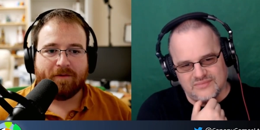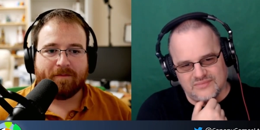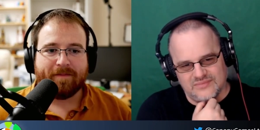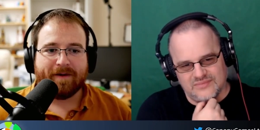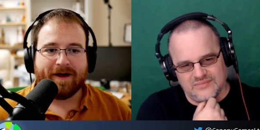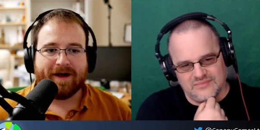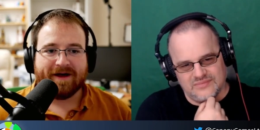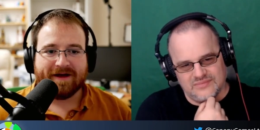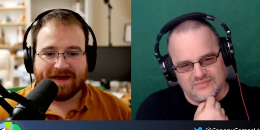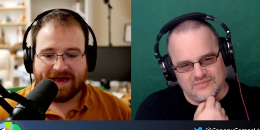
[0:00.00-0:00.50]

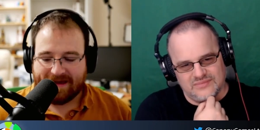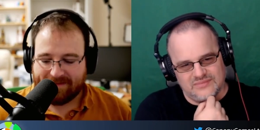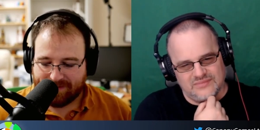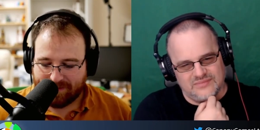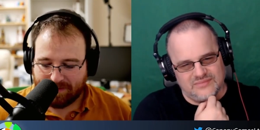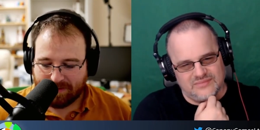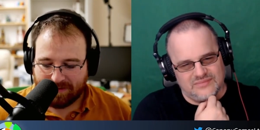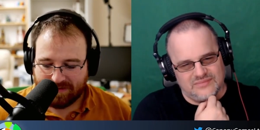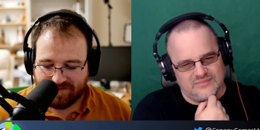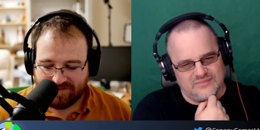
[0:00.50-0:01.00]
Speaker 1: bar
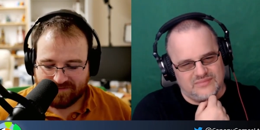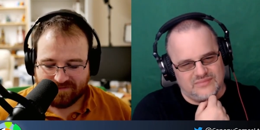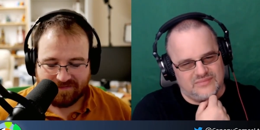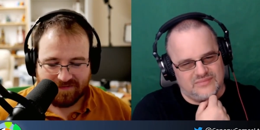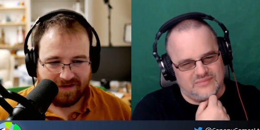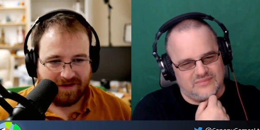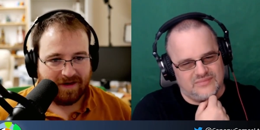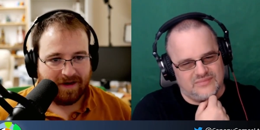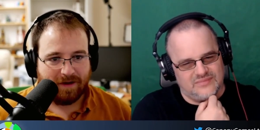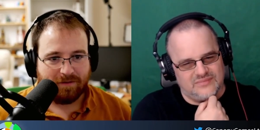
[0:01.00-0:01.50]
capable of
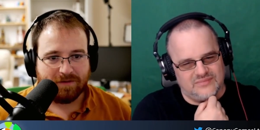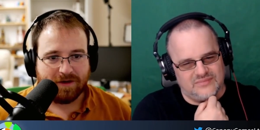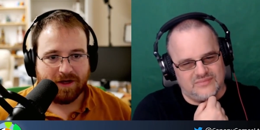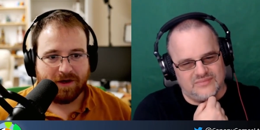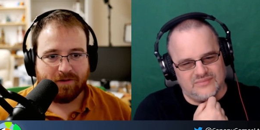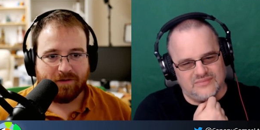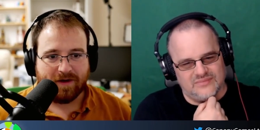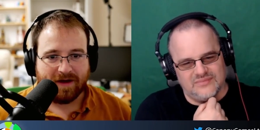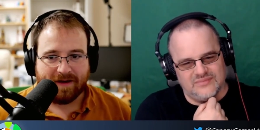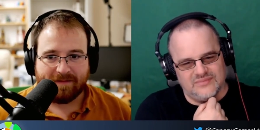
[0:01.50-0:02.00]
you know
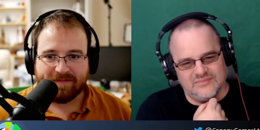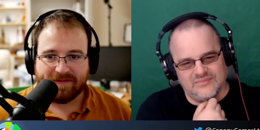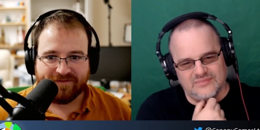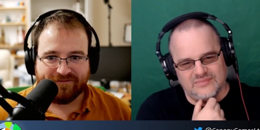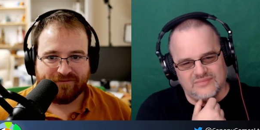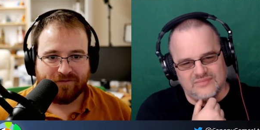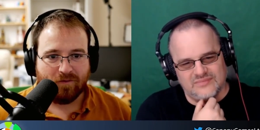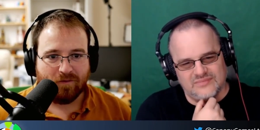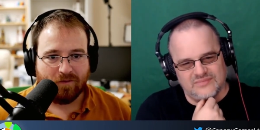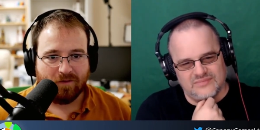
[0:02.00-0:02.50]
queuing up the
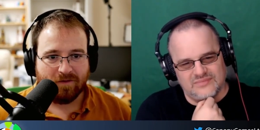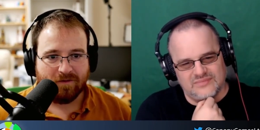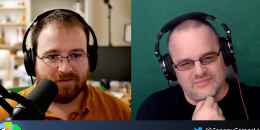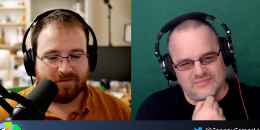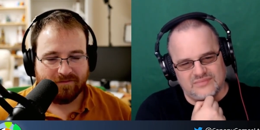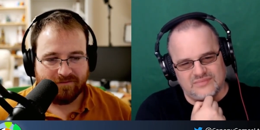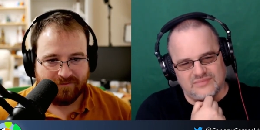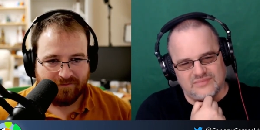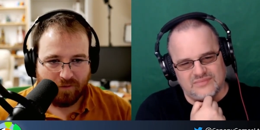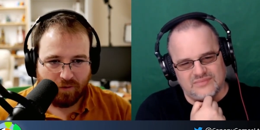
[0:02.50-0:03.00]
four
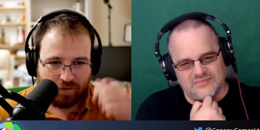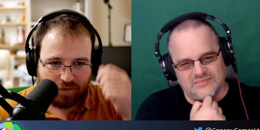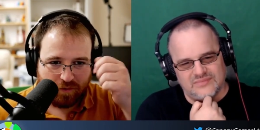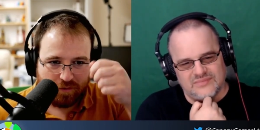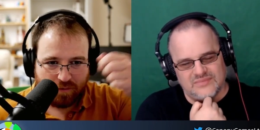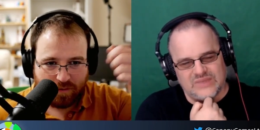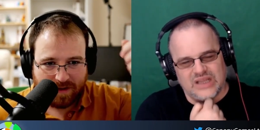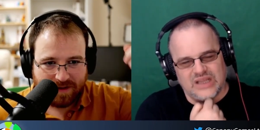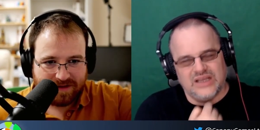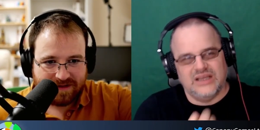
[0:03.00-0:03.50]
four good
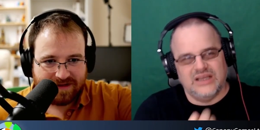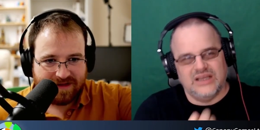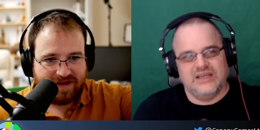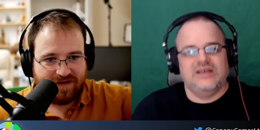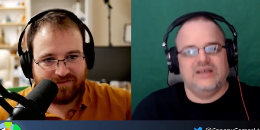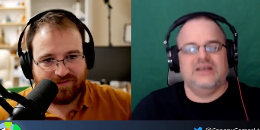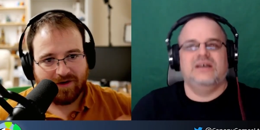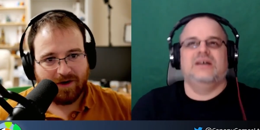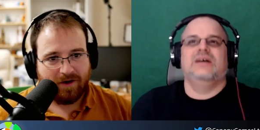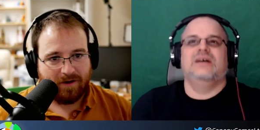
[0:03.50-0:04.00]
ones that
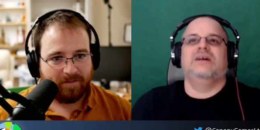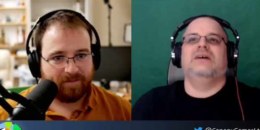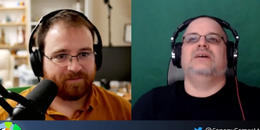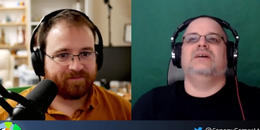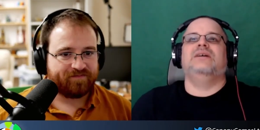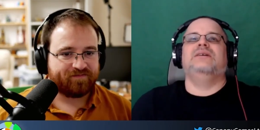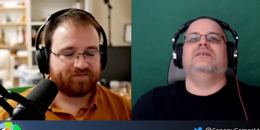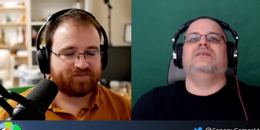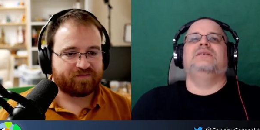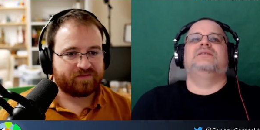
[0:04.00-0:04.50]
you've got.
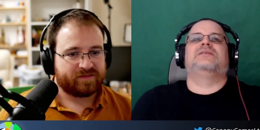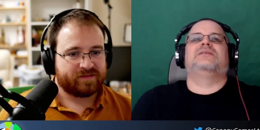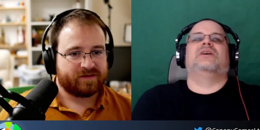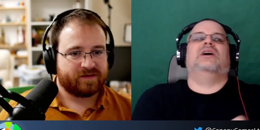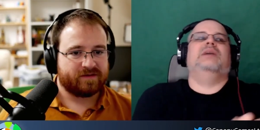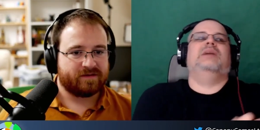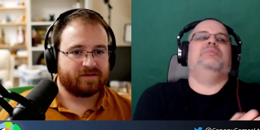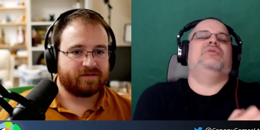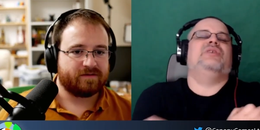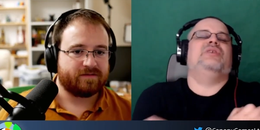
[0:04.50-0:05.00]
Speaker 2: So
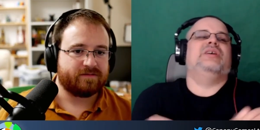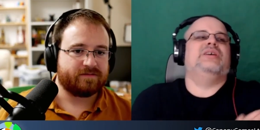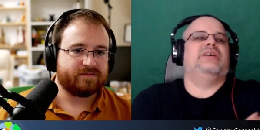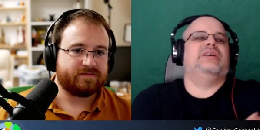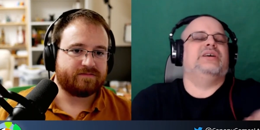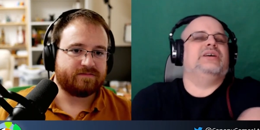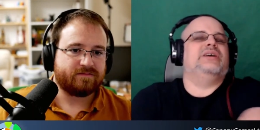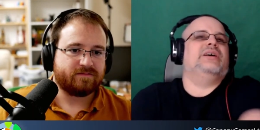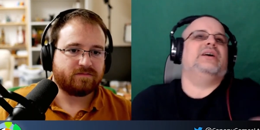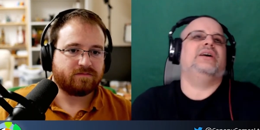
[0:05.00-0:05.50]
I'm
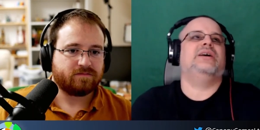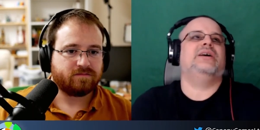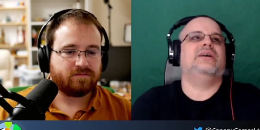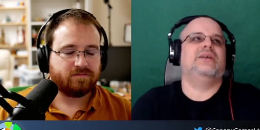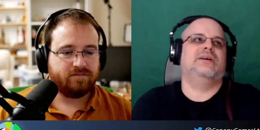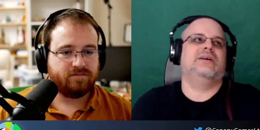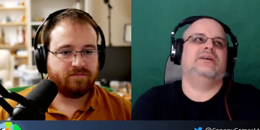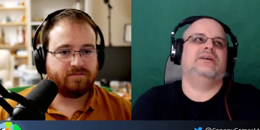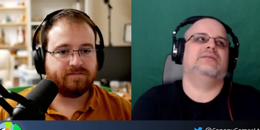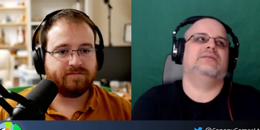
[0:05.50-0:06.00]
thinking
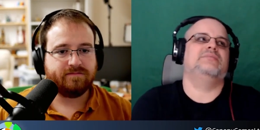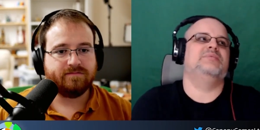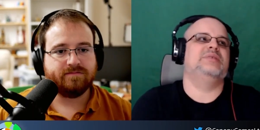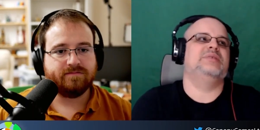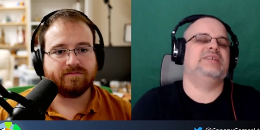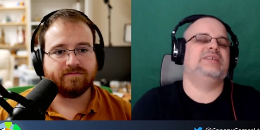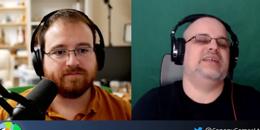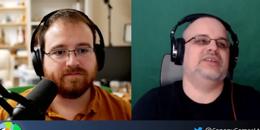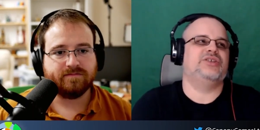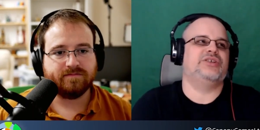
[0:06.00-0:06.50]

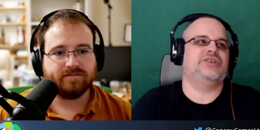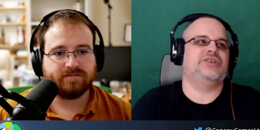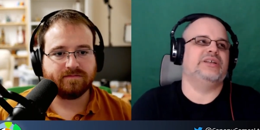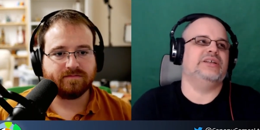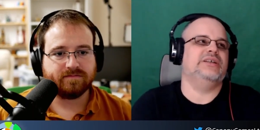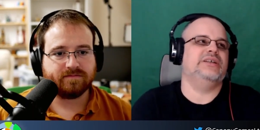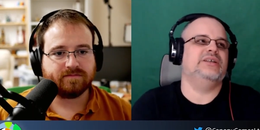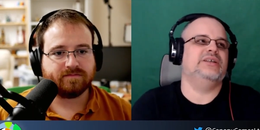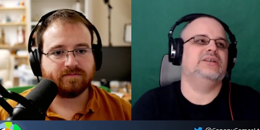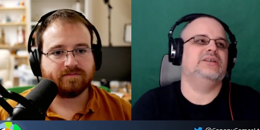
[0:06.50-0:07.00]

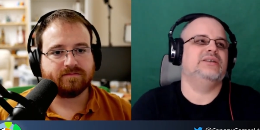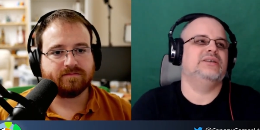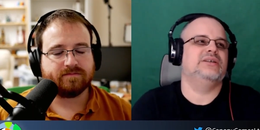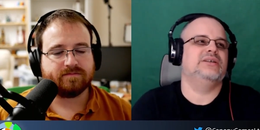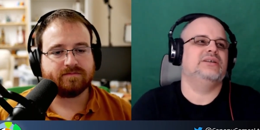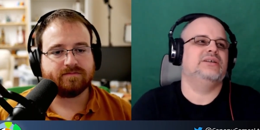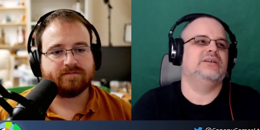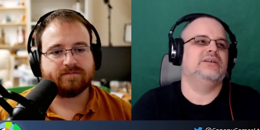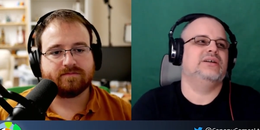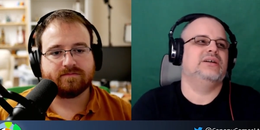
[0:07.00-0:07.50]
potentially
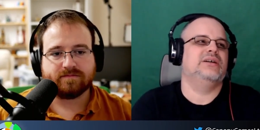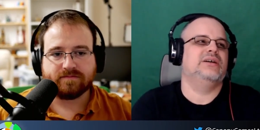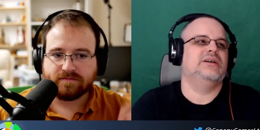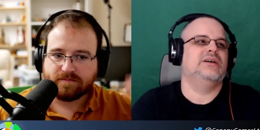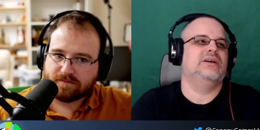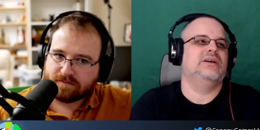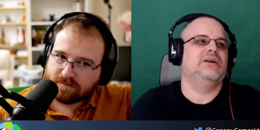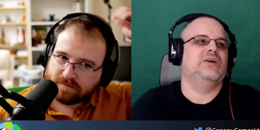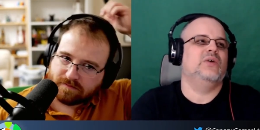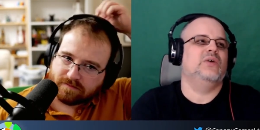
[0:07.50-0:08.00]

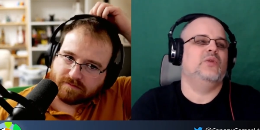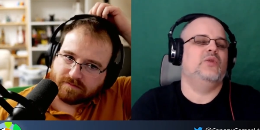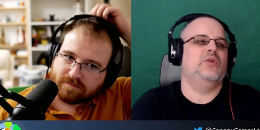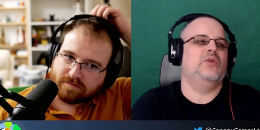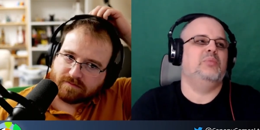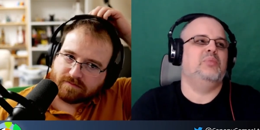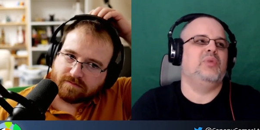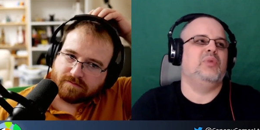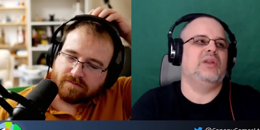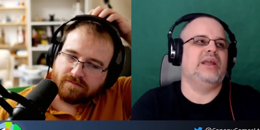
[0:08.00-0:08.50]
the
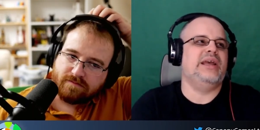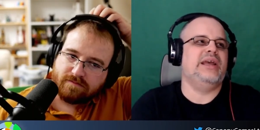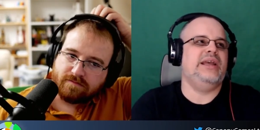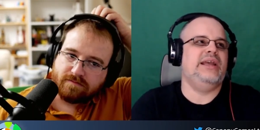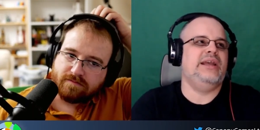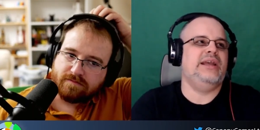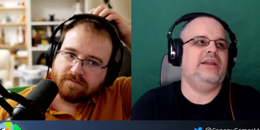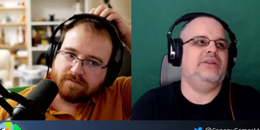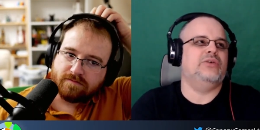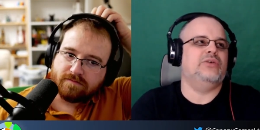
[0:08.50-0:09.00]

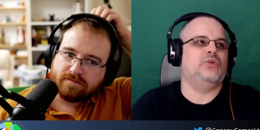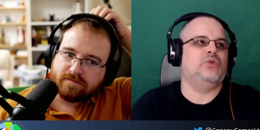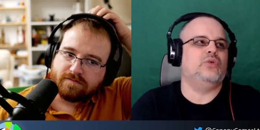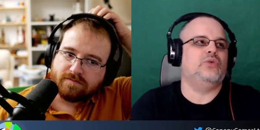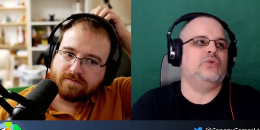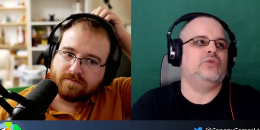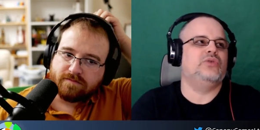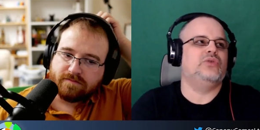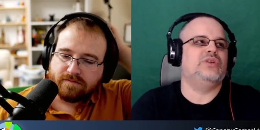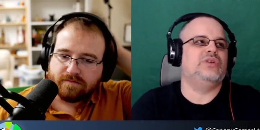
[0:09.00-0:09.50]
blade
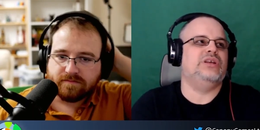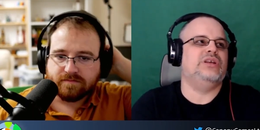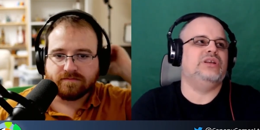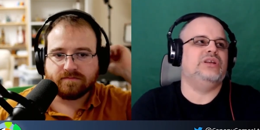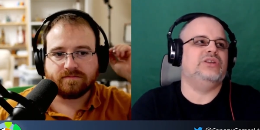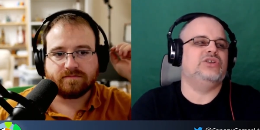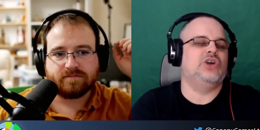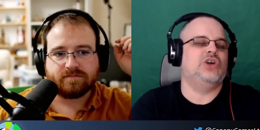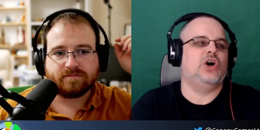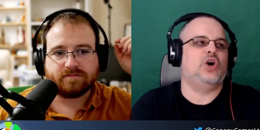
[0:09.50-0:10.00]
or
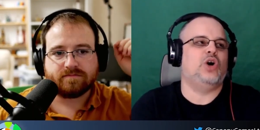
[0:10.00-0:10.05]
the